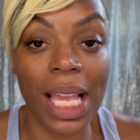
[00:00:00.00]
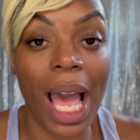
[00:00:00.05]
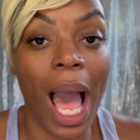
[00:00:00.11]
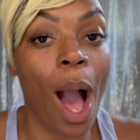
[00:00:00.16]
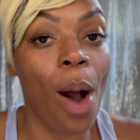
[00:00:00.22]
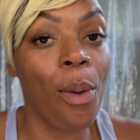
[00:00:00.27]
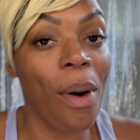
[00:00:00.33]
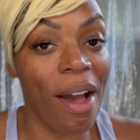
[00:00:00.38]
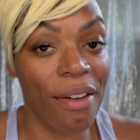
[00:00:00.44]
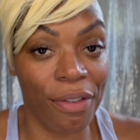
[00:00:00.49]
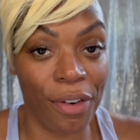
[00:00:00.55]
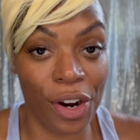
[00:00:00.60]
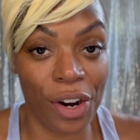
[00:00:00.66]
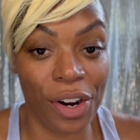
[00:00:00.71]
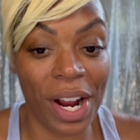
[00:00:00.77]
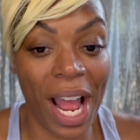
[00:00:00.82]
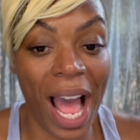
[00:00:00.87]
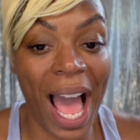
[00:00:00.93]

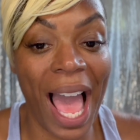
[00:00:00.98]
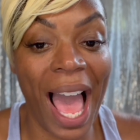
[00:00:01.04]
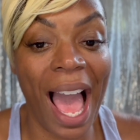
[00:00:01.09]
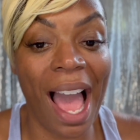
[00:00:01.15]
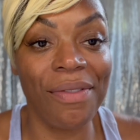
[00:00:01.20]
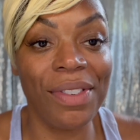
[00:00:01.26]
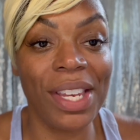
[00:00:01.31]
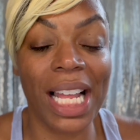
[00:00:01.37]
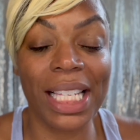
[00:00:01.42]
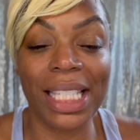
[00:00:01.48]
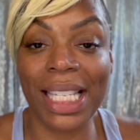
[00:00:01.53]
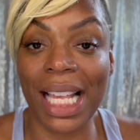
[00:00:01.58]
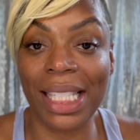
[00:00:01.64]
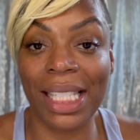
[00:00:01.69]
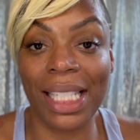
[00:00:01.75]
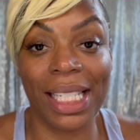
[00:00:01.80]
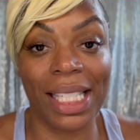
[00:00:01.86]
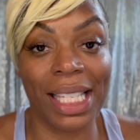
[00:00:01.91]
However, I have not
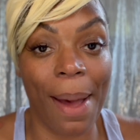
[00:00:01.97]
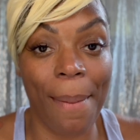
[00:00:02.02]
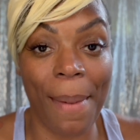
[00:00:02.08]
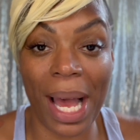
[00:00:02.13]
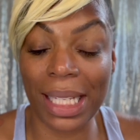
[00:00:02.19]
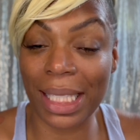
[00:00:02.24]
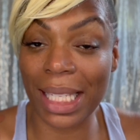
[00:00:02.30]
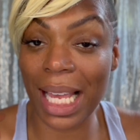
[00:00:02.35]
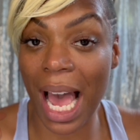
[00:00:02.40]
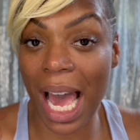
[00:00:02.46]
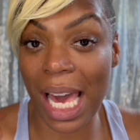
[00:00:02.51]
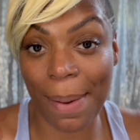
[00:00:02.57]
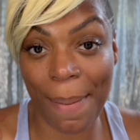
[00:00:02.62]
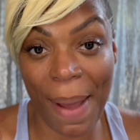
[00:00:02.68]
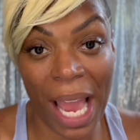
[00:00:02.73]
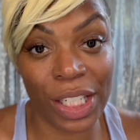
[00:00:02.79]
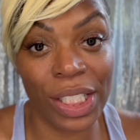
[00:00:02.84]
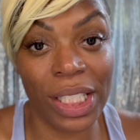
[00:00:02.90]
tested it side by side.
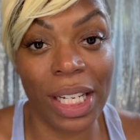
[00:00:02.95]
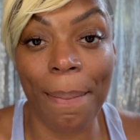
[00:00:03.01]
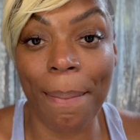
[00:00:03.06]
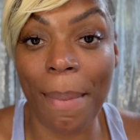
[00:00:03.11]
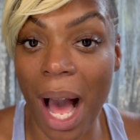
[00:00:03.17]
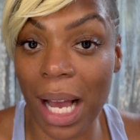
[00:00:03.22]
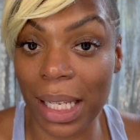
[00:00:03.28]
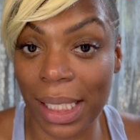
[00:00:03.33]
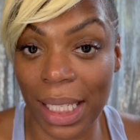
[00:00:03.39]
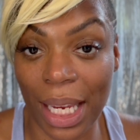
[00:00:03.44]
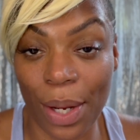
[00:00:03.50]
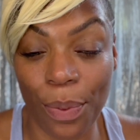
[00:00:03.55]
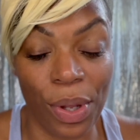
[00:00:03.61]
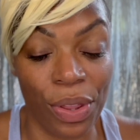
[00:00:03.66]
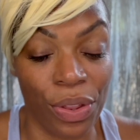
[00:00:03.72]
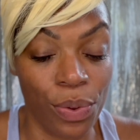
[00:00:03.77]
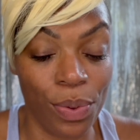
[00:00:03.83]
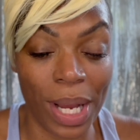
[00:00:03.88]
I'm actually unboxing it
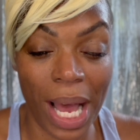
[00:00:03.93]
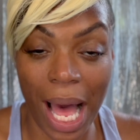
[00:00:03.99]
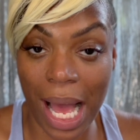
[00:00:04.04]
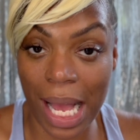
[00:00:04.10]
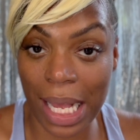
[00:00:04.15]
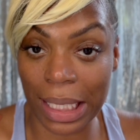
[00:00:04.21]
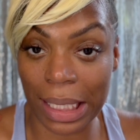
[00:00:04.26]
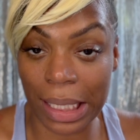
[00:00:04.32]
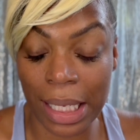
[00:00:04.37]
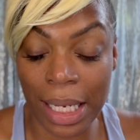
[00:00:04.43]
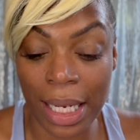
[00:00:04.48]
with you guys.